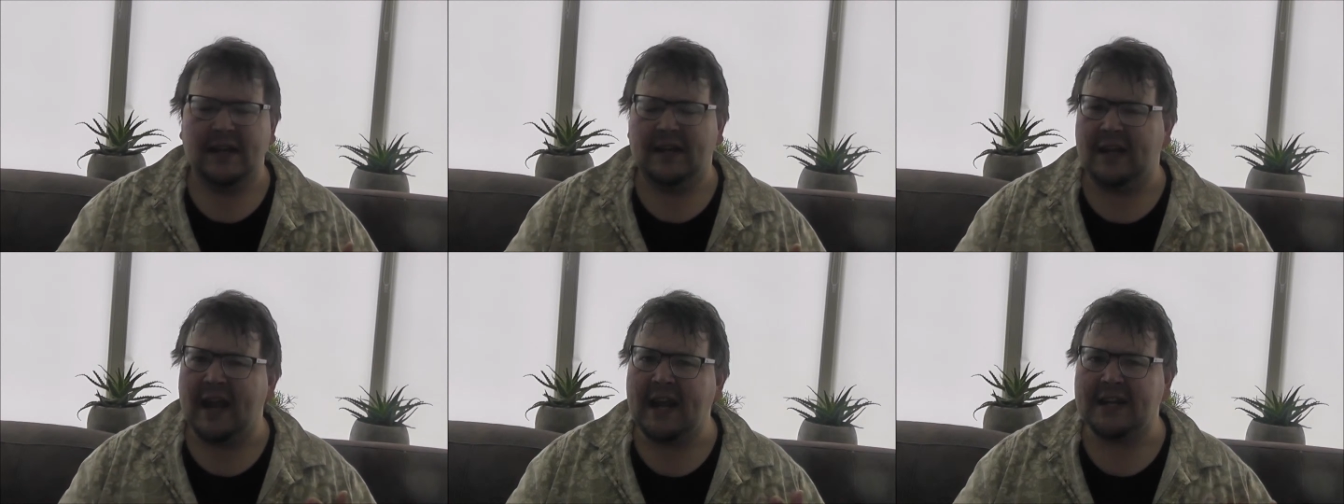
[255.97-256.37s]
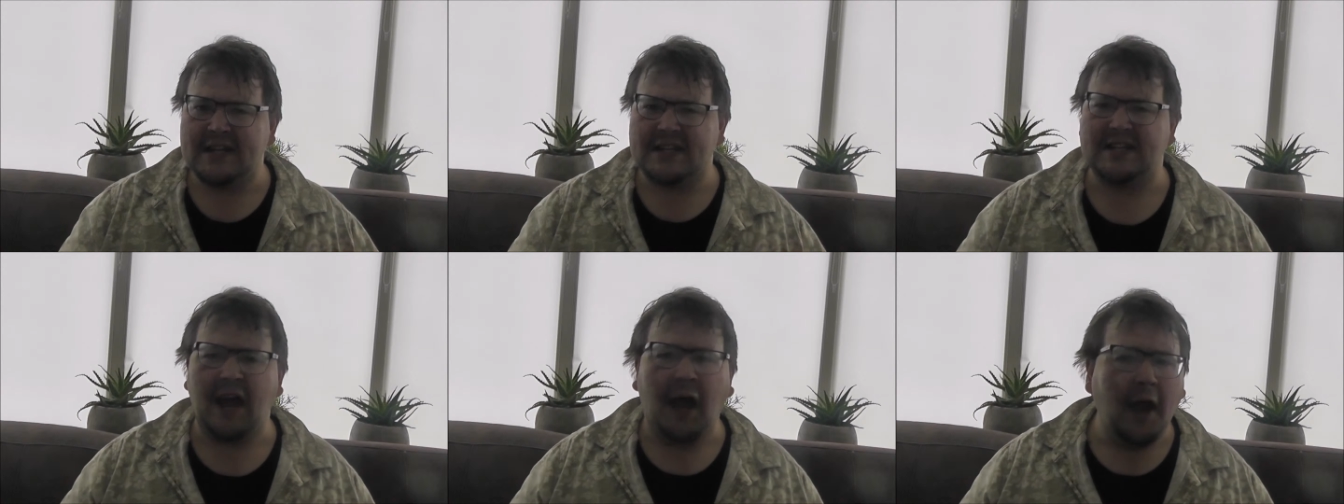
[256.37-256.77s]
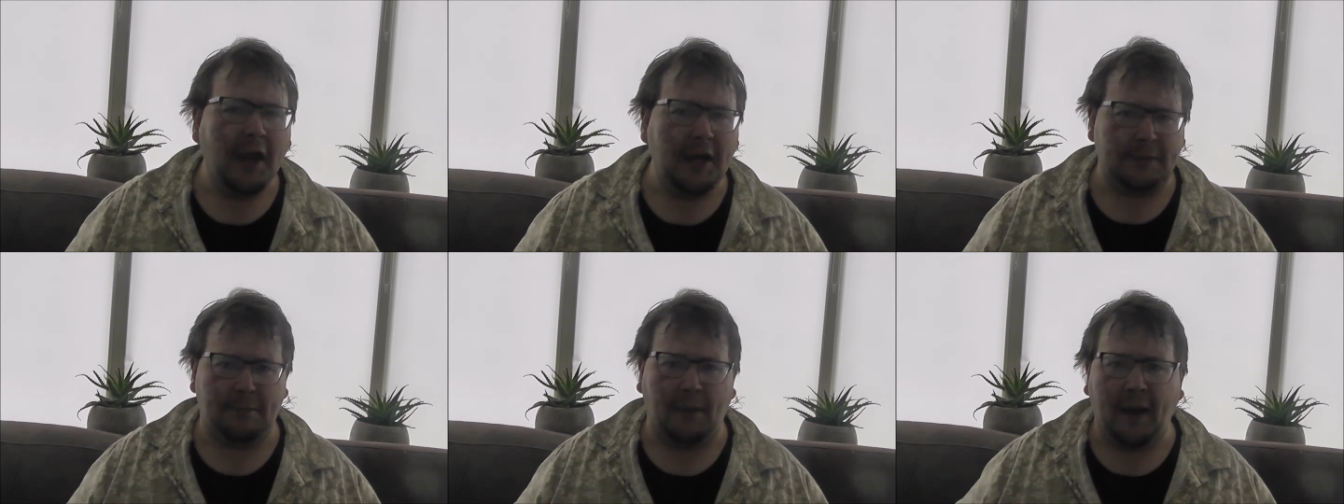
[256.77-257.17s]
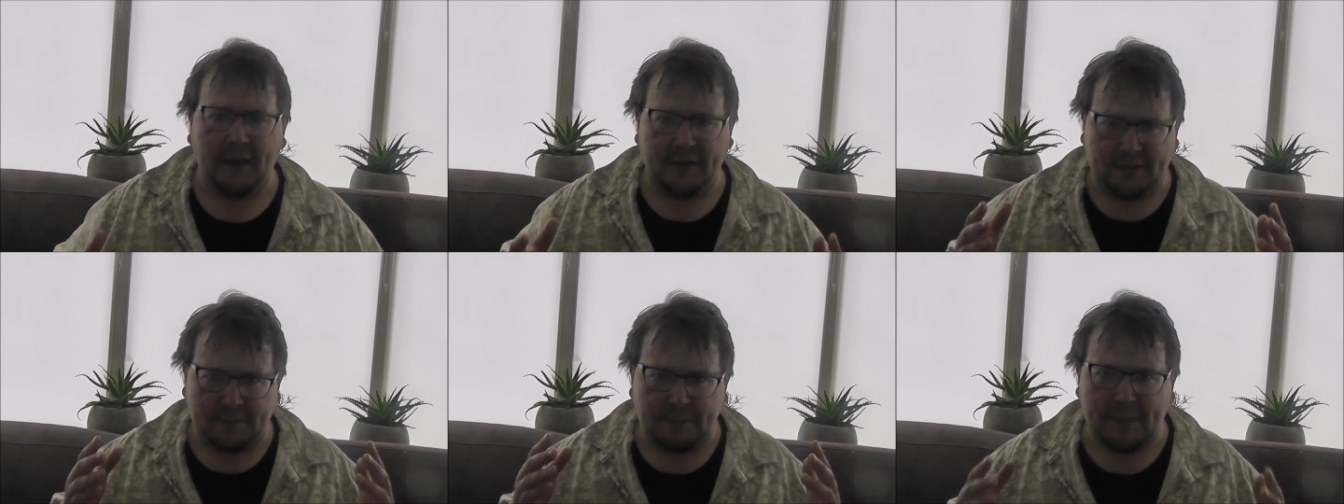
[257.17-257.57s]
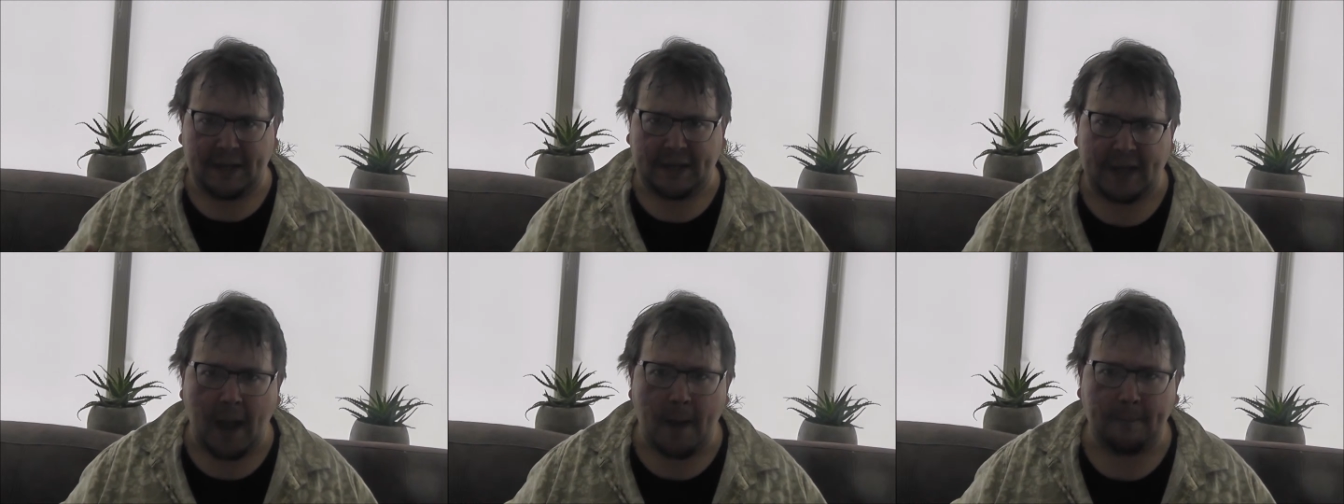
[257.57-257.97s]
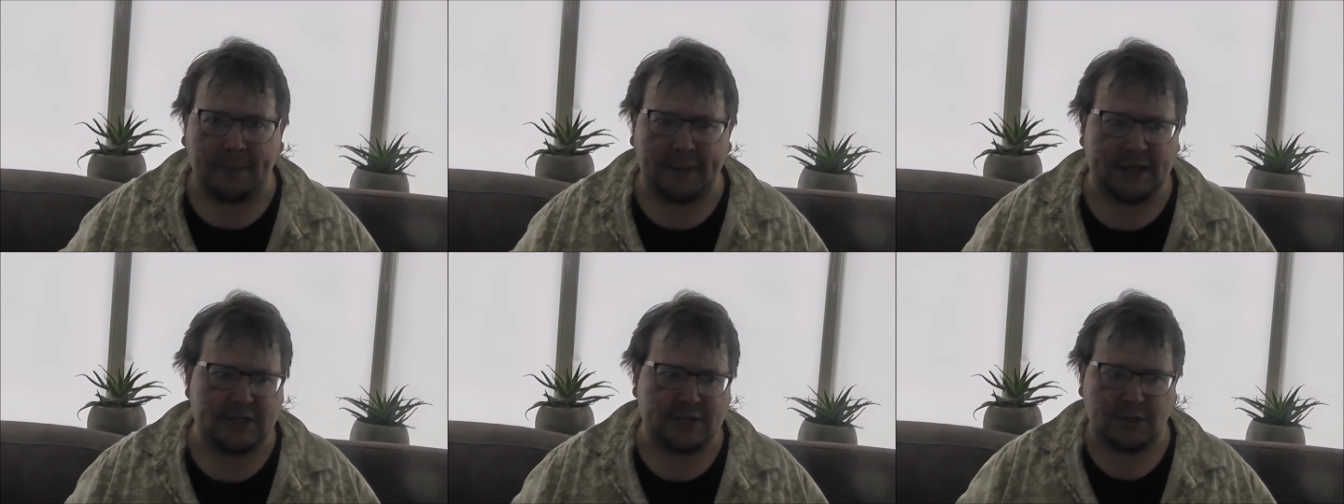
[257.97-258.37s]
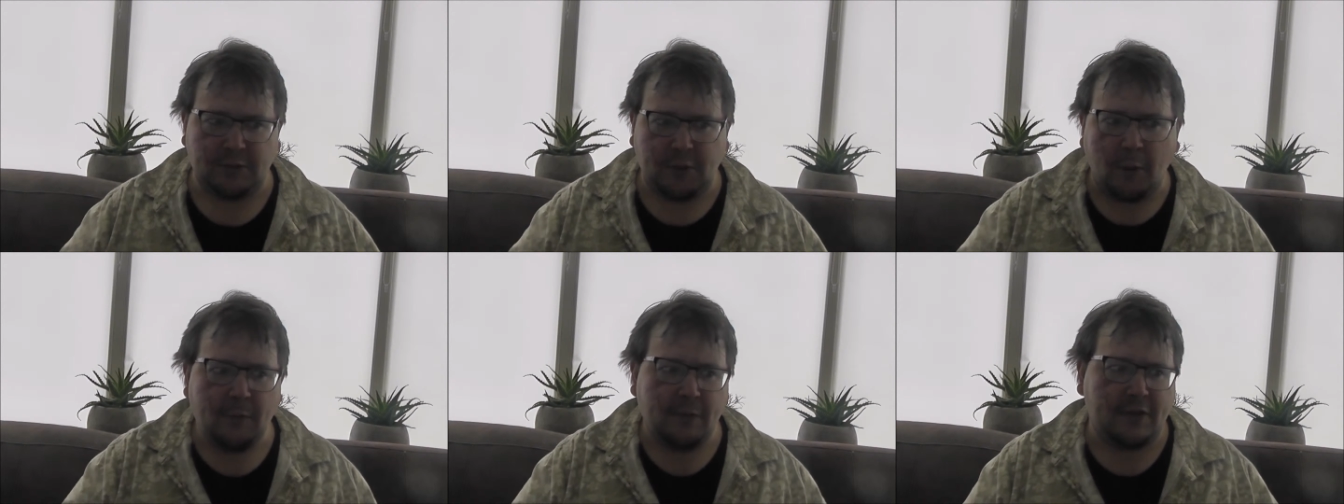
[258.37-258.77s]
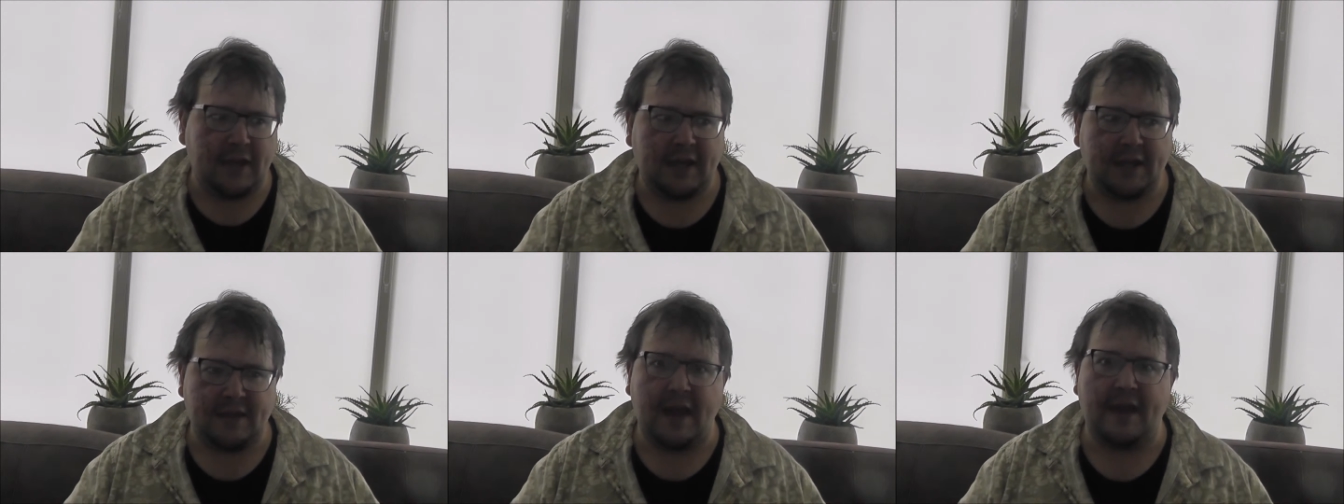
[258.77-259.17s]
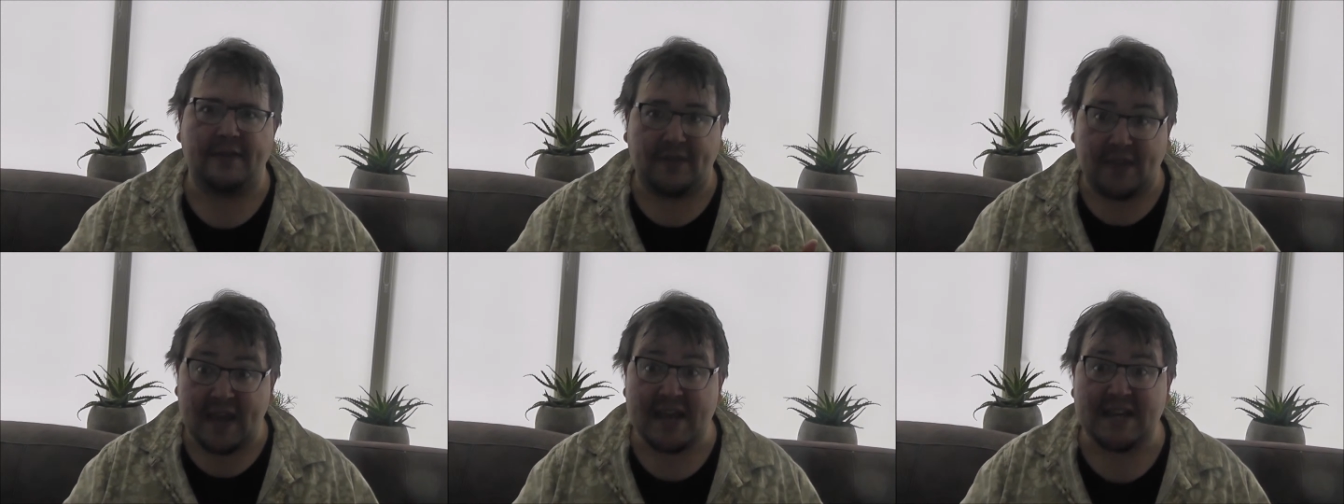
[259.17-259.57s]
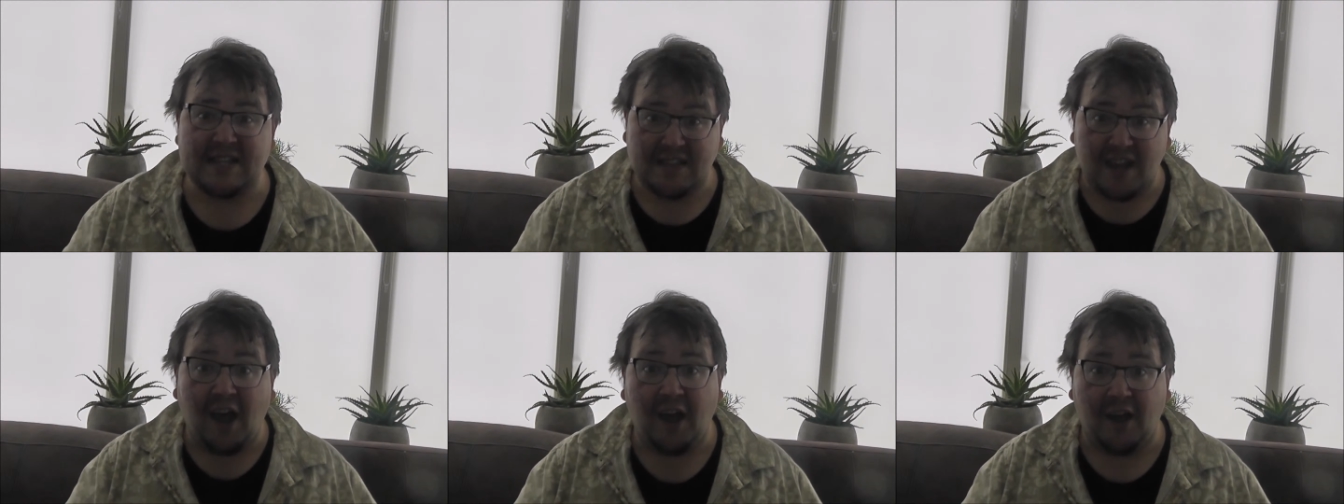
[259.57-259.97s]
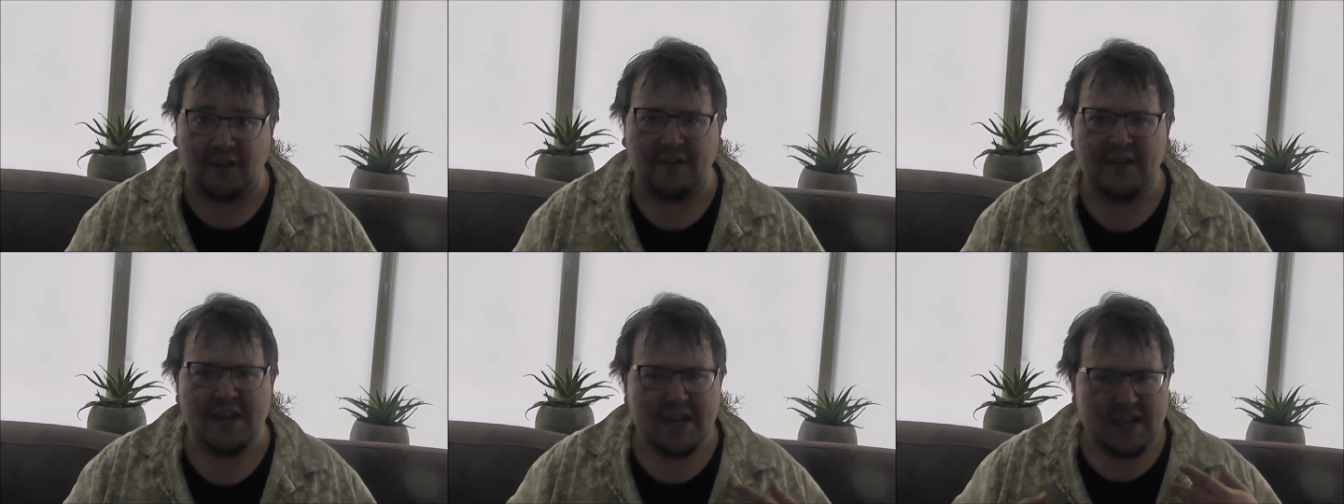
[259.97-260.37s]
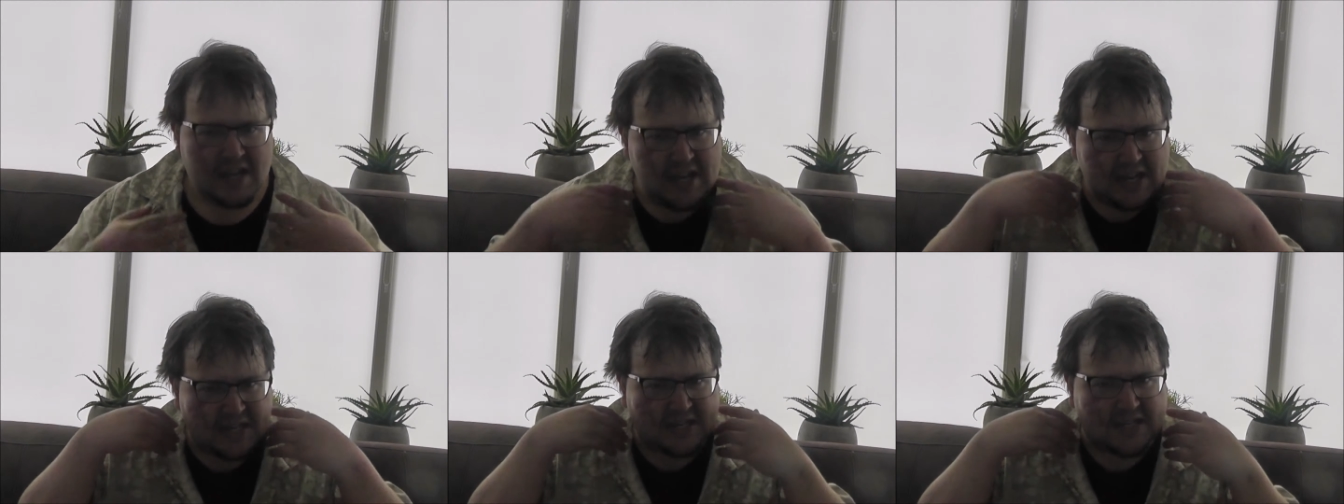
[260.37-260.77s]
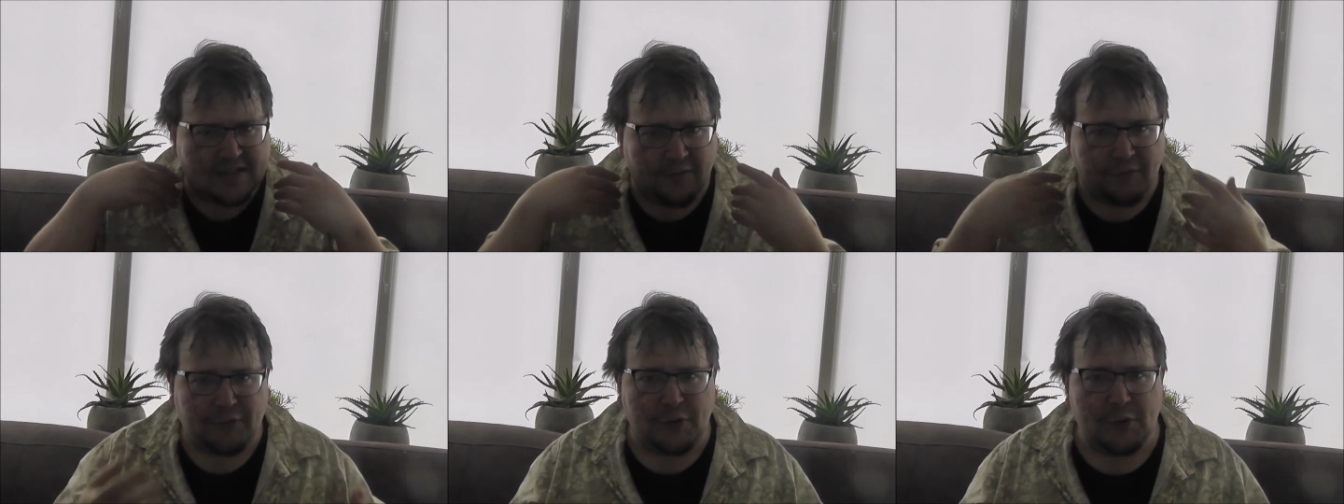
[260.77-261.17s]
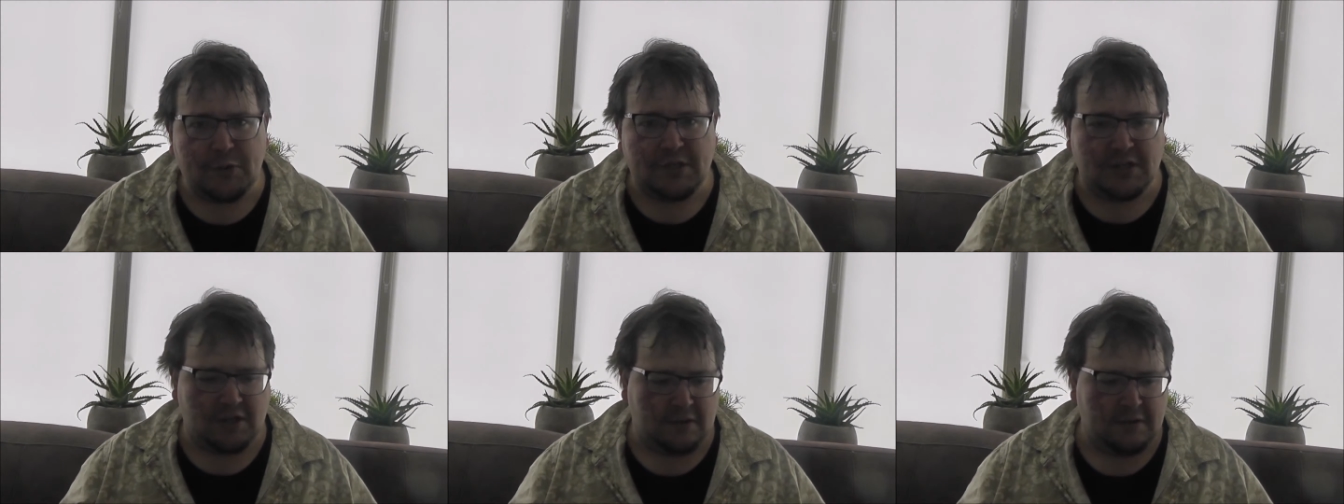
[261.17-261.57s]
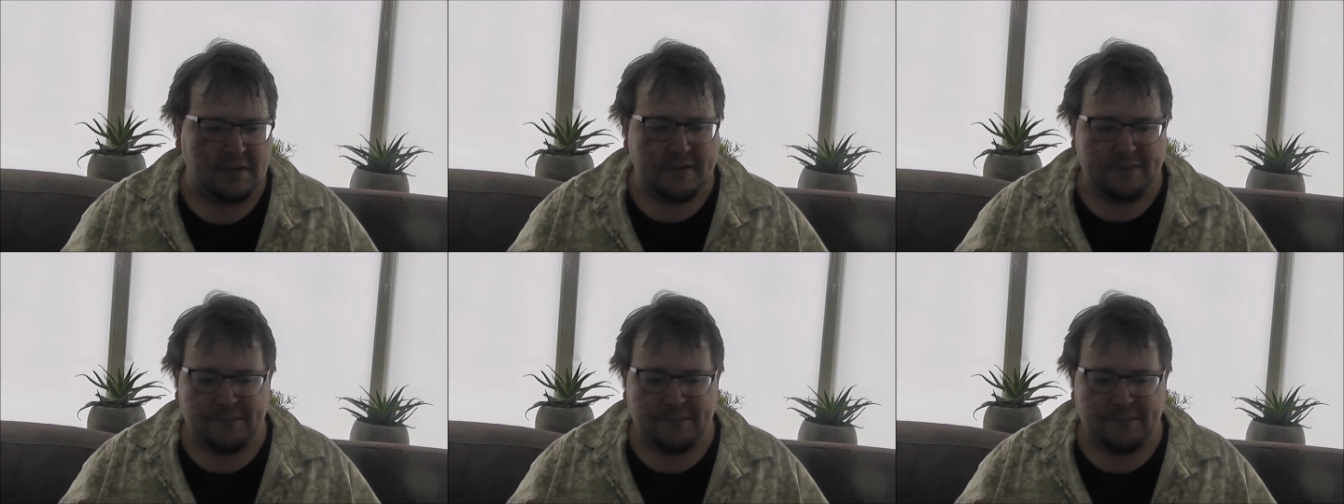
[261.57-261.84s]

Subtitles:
laid aside by the big companies who don't think that their style is the future.